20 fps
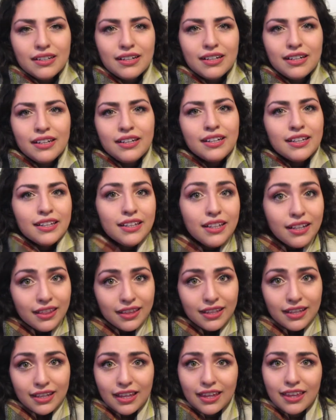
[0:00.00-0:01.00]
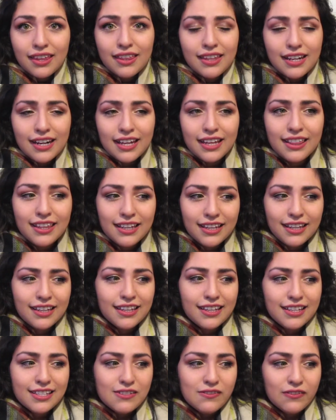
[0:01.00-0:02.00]
Another thing that I
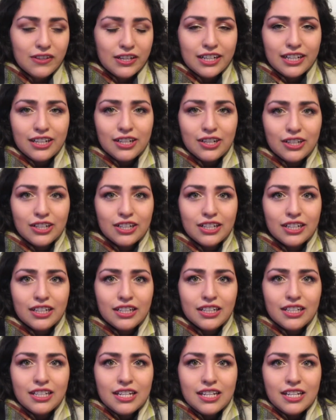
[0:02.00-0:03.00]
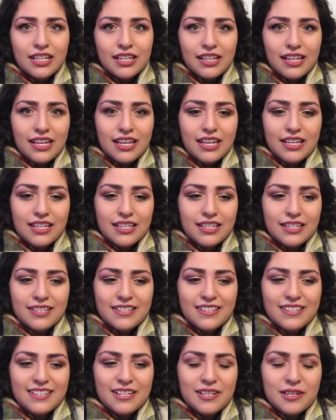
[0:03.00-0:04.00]
think is very hard
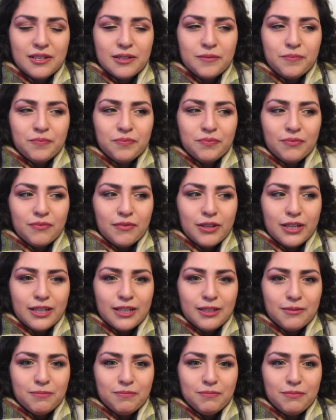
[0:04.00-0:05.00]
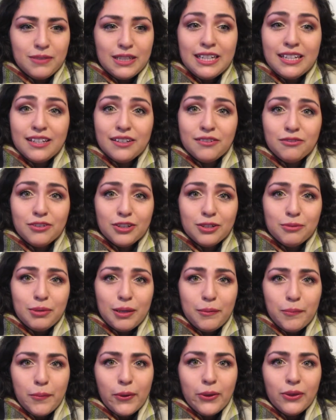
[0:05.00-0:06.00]
is eating in front of
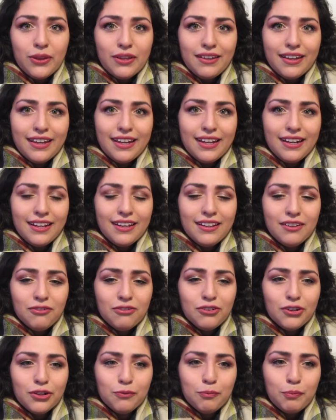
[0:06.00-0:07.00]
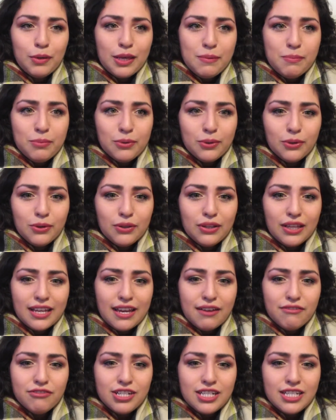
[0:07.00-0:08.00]
people. Eating in front of people, like
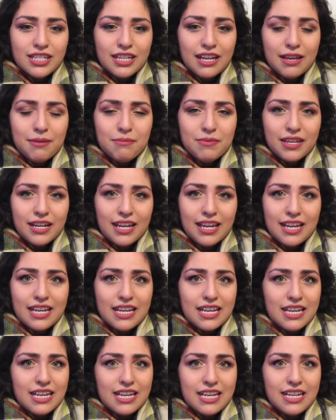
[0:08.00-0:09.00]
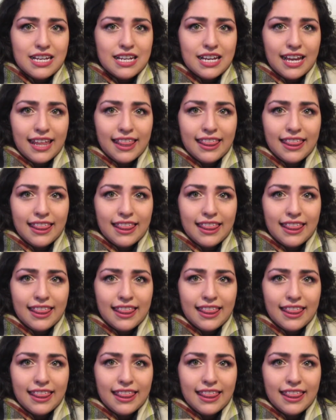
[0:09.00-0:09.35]
every time that I eat, I